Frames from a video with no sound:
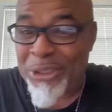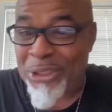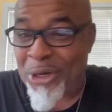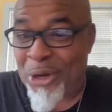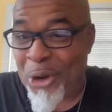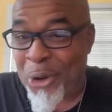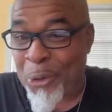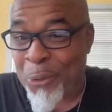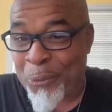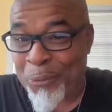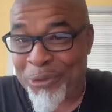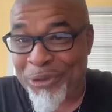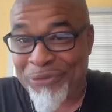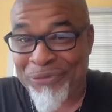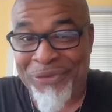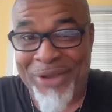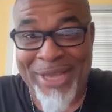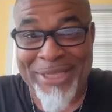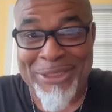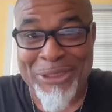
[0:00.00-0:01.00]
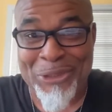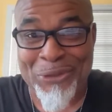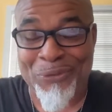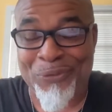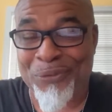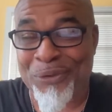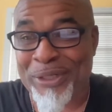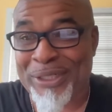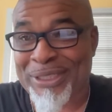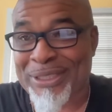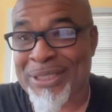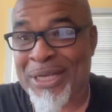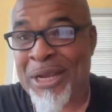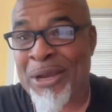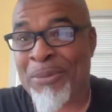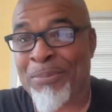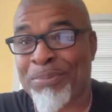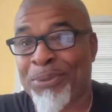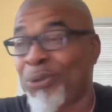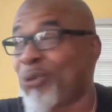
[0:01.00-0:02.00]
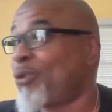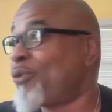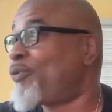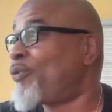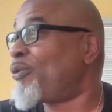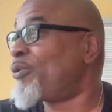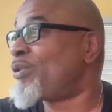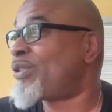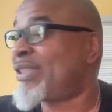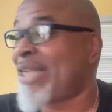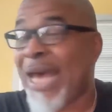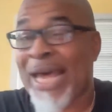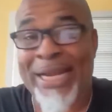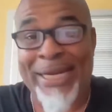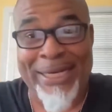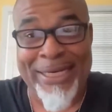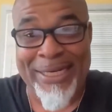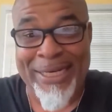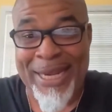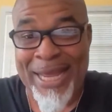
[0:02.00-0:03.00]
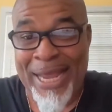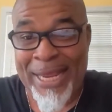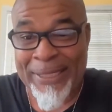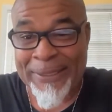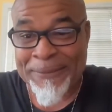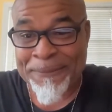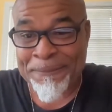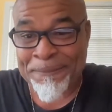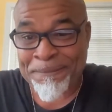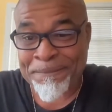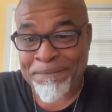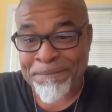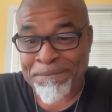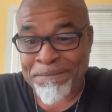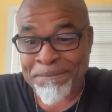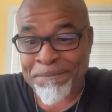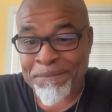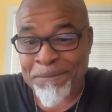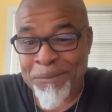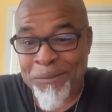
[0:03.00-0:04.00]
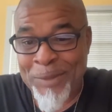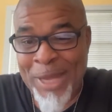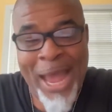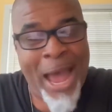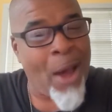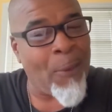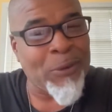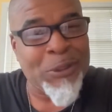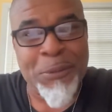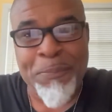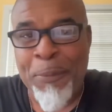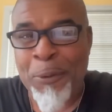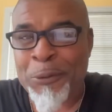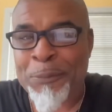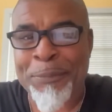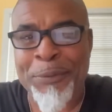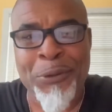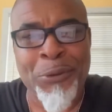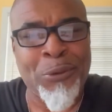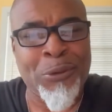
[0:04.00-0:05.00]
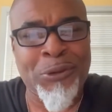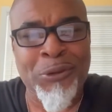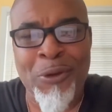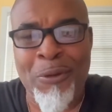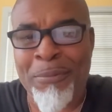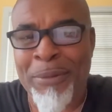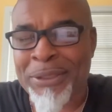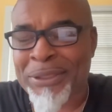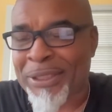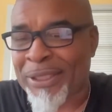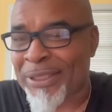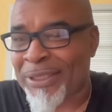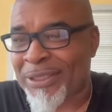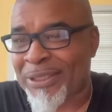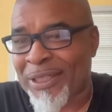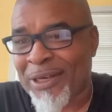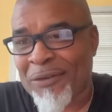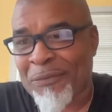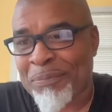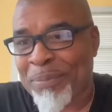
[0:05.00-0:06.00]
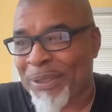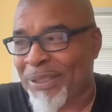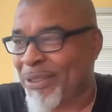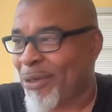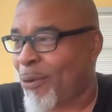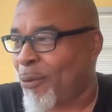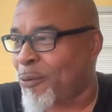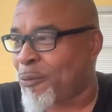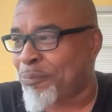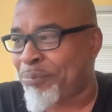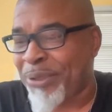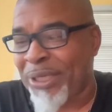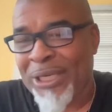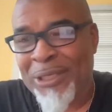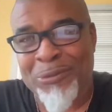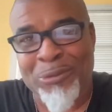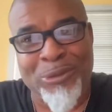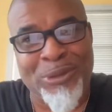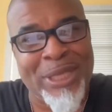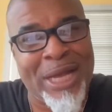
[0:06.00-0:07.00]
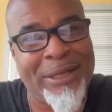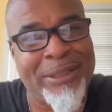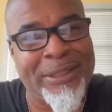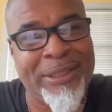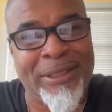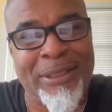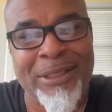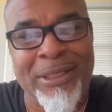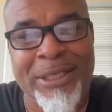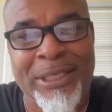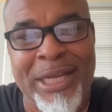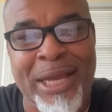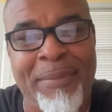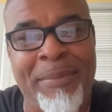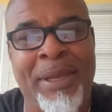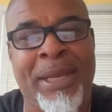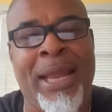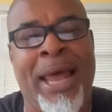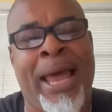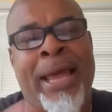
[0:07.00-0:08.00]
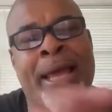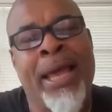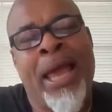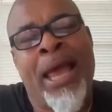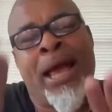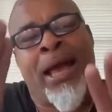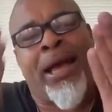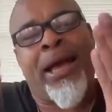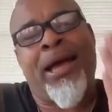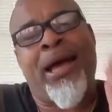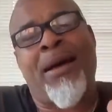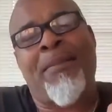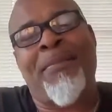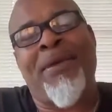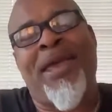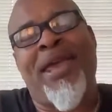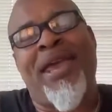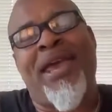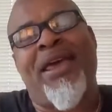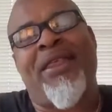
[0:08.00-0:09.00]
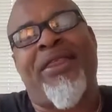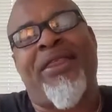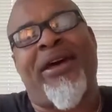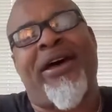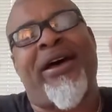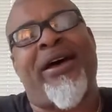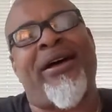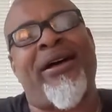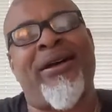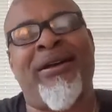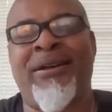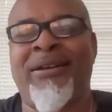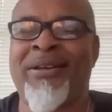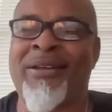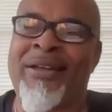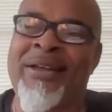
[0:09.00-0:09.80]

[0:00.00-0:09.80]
to your own devices for this beautiful Saturday night? I was supposed to be doing so much other stuff, but those bees was out there looking at me like, "Come hither,